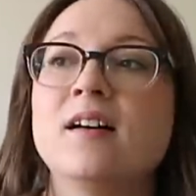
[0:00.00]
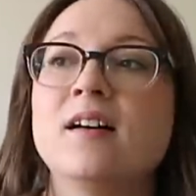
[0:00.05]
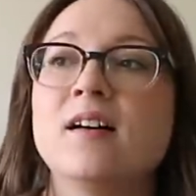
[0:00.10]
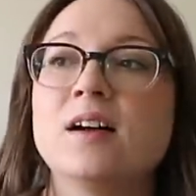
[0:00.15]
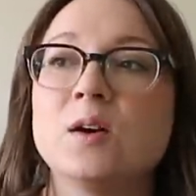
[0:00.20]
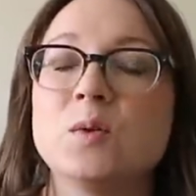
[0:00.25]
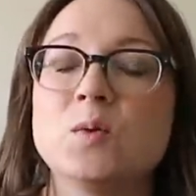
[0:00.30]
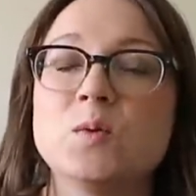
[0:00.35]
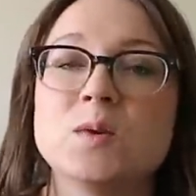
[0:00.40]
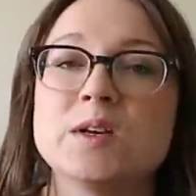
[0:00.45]

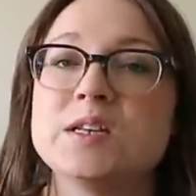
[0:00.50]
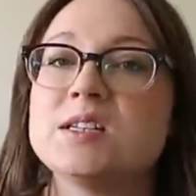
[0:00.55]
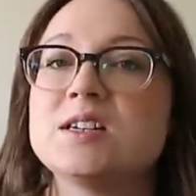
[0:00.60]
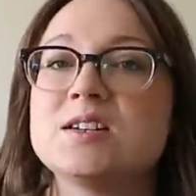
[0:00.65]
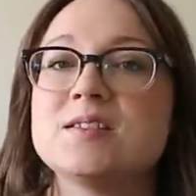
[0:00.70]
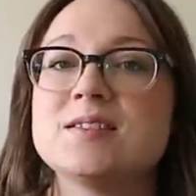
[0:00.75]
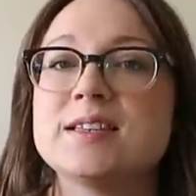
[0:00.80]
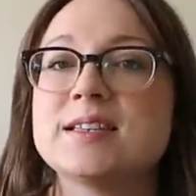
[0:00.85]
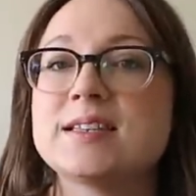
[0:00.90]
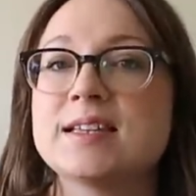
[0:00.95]
I always
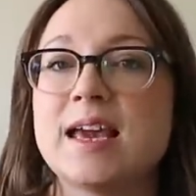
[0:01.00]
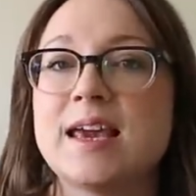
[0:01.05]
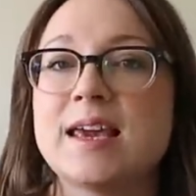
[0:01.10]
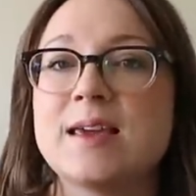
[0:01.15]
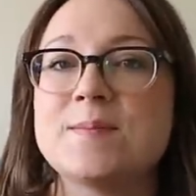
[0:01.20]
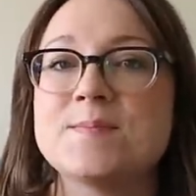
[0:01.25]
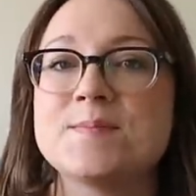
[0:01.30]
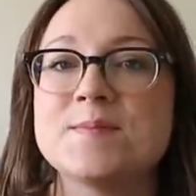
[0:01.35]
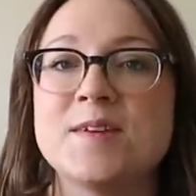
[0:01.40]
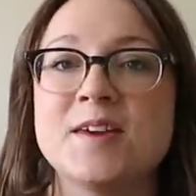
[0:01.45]
do the
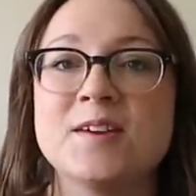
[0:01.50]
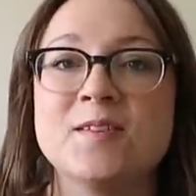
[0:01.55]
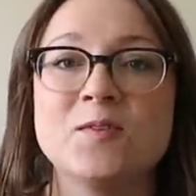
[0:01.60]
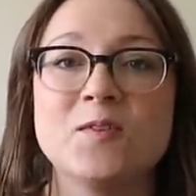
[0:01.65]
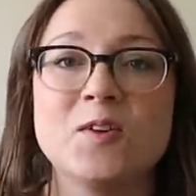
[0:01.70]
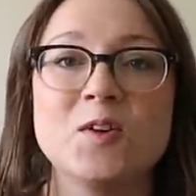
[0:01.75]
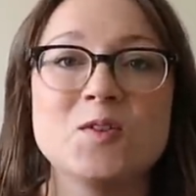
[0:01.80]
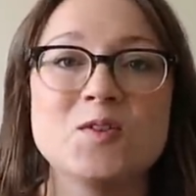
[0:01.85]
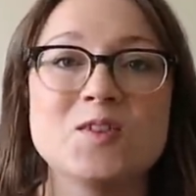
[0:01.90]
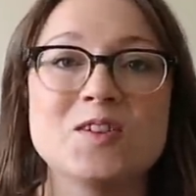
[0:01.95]
same
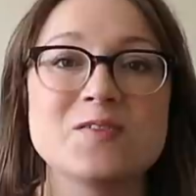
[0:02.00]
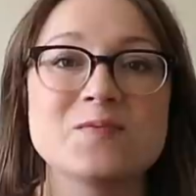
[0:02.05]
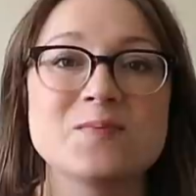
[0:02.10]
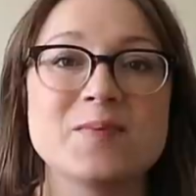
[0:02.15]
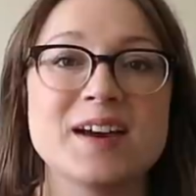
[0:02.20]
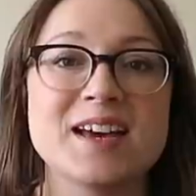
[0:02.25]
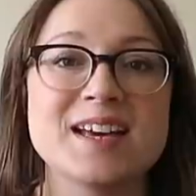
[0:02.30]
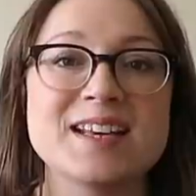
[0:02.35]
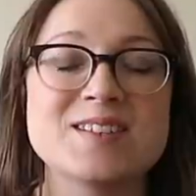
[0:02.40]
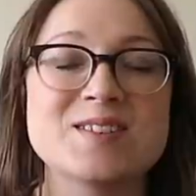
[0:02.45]
for all of
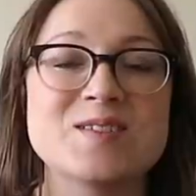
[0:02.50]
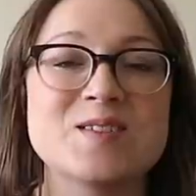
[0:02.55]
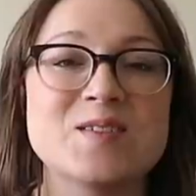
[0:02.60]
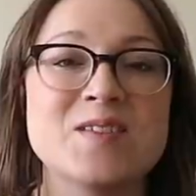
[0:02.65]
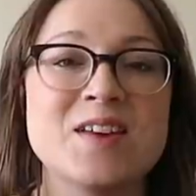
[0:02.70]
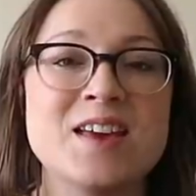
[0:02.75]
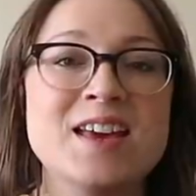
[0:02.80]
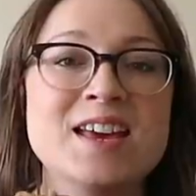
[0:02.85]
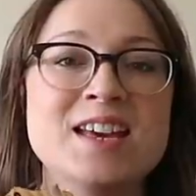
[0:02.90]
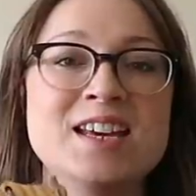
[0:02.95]
my sort
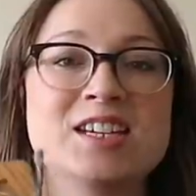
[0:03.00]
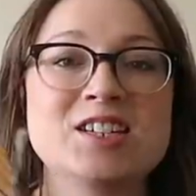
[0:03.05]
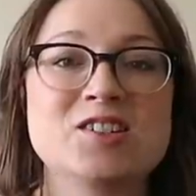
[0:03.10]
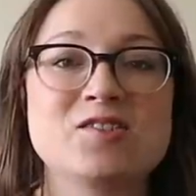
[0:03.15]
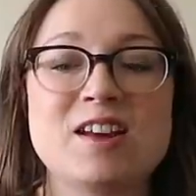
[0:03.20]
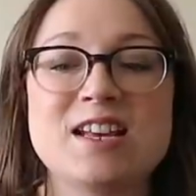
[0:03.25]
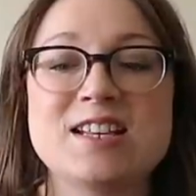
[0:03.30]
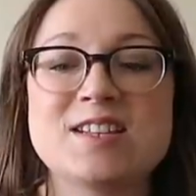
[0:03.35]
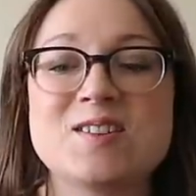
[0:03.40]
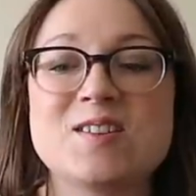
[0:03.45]
of
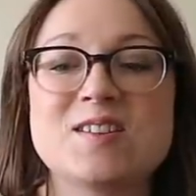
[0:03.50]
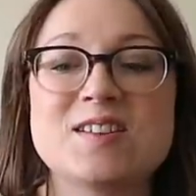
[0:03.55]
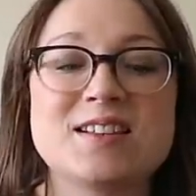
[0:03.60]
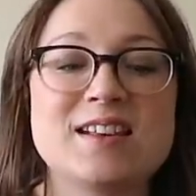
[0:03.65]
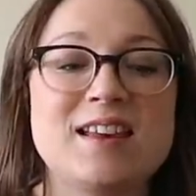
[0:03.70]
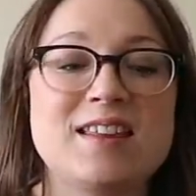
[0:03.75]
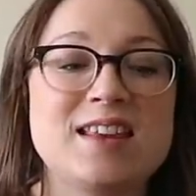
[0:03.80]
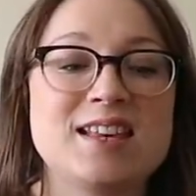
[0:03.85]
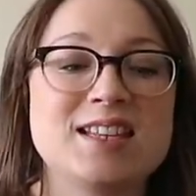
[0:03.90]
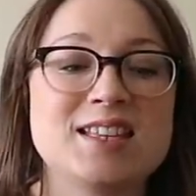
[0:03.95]
straight socks
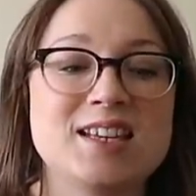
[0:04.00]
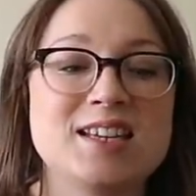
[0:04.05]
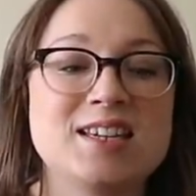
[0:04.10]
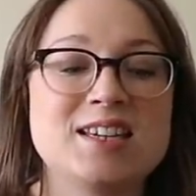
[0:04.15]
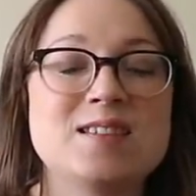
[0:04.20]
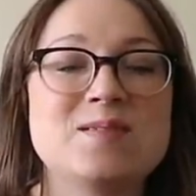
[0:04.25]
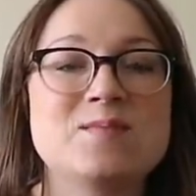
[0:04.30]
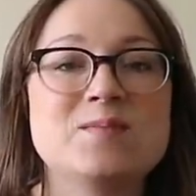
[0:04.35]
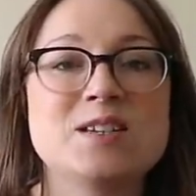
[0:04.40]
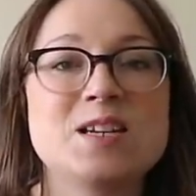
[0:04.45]
like this. I
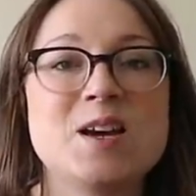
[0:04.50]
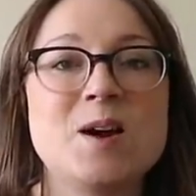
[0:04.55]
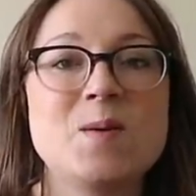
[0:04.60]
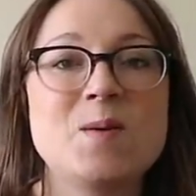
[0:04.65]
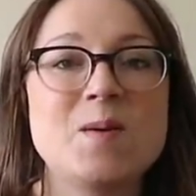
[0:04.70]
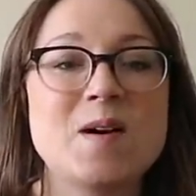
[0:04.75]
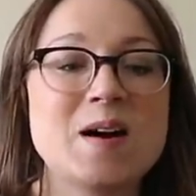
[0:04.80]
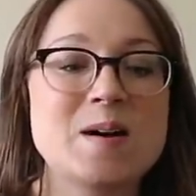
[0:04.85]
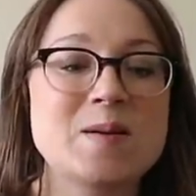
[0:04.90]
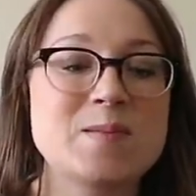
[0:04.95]
do them
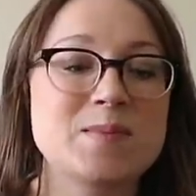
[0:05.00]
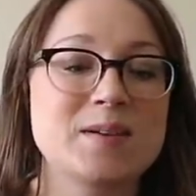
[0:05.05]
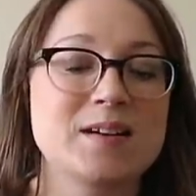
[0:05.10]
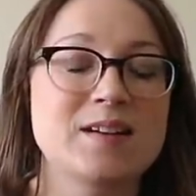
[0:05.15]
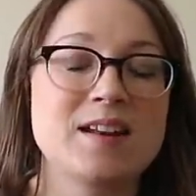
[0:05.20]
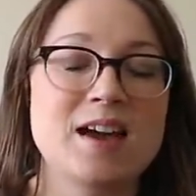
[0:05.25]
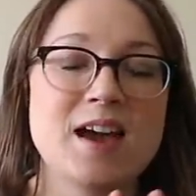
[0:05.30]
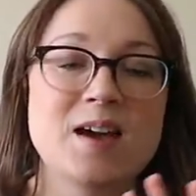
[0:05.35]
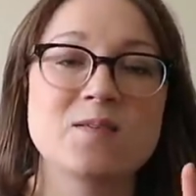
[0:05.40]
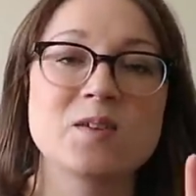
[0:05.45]
toe up
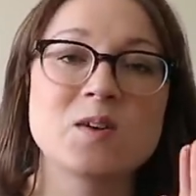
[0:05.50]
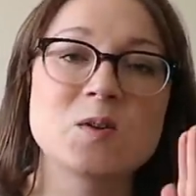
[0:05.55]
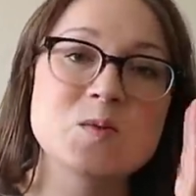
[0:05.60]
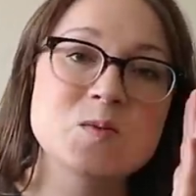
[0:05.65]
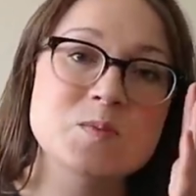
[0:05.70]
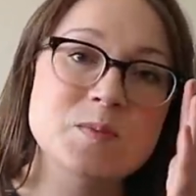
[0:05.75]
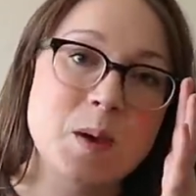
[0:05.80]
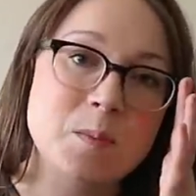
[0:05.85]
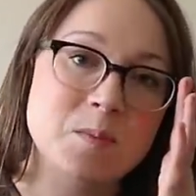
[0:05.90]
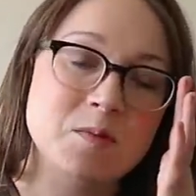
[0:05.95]
and I have it
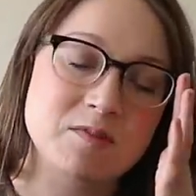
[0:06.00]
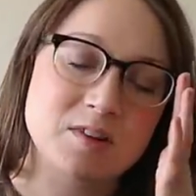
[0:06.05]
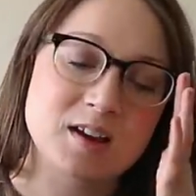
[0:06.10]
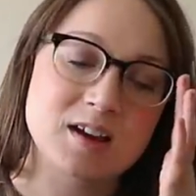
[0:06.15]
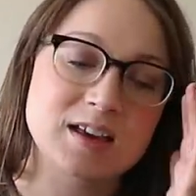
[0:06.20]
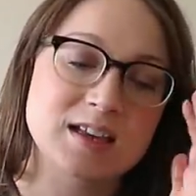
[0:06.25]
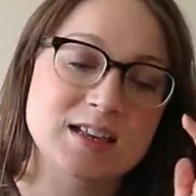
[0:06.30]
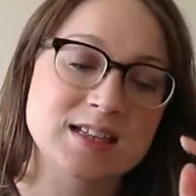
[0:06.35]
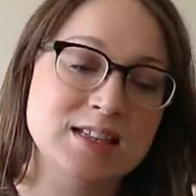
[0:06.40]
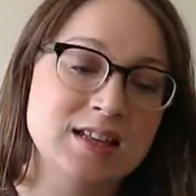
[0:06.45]
all
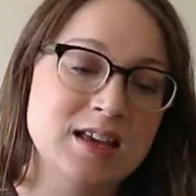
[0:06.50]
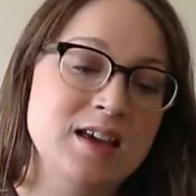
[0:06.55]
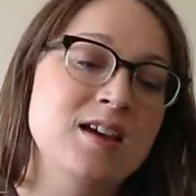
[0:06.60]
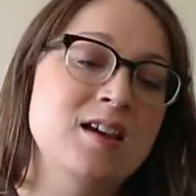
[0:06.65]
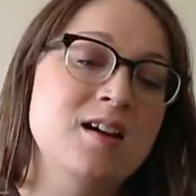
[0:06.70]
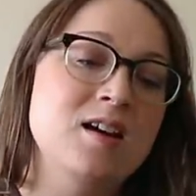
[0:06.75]
memorised.